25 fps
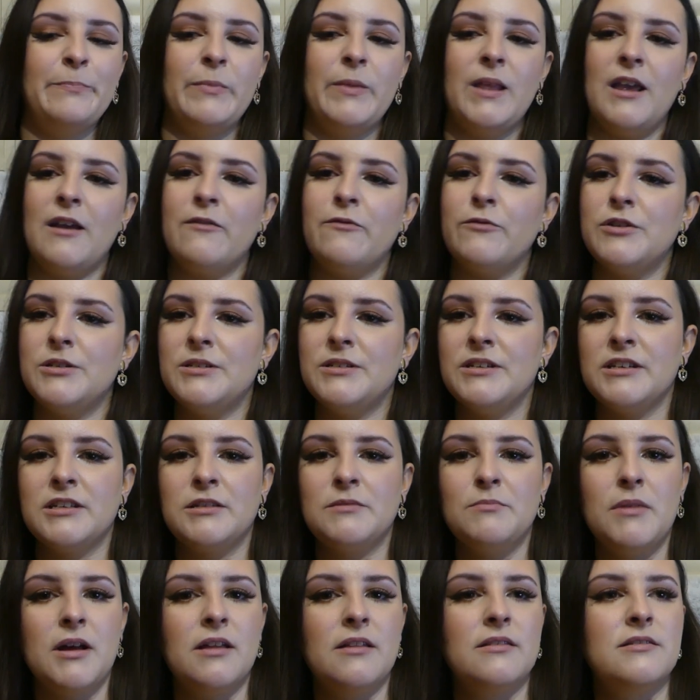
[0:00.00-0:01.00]
every 6
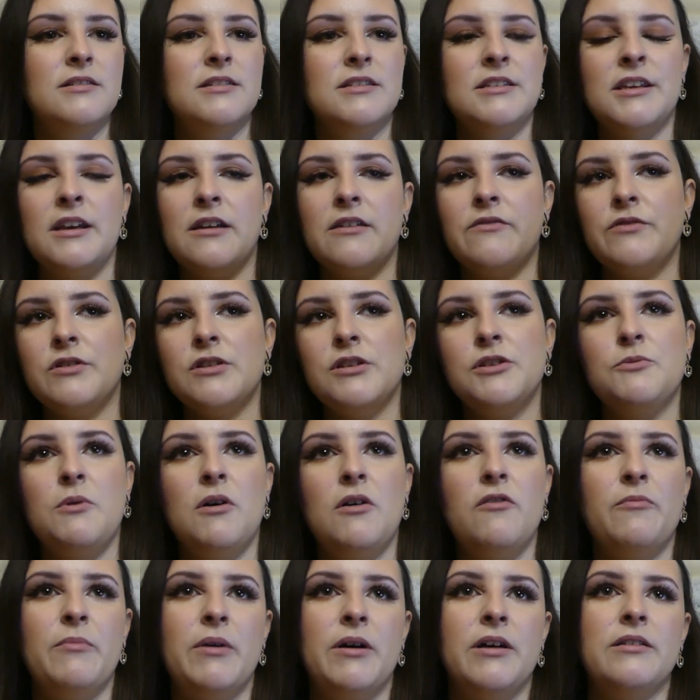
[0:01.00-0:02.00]
months, every
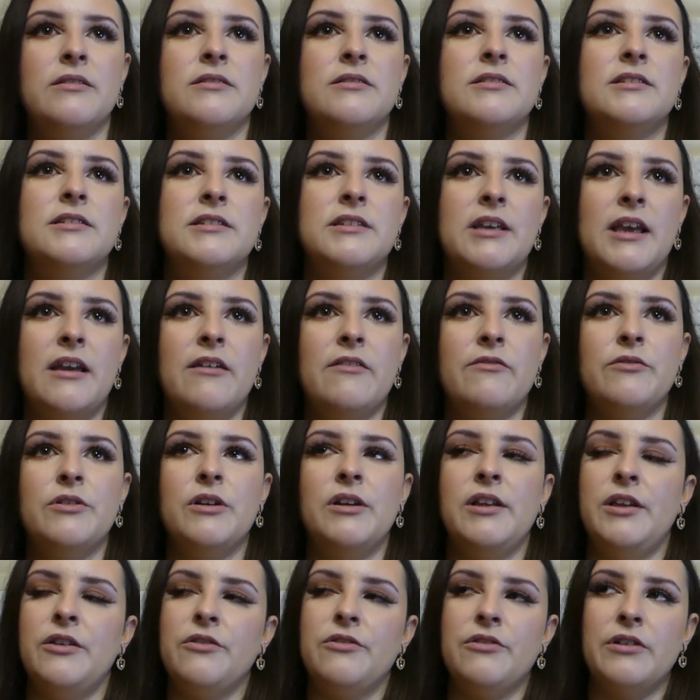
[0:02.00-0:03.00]
12 months,
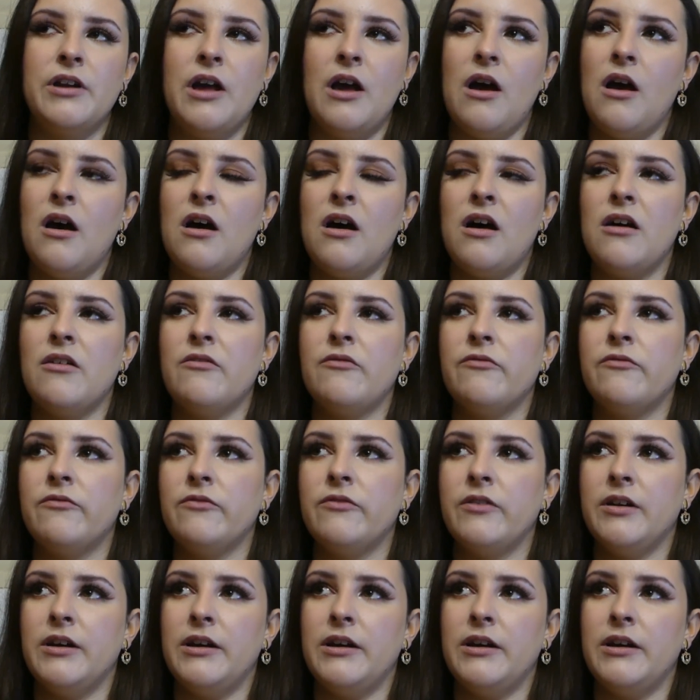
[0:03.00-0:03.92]
every year and a half,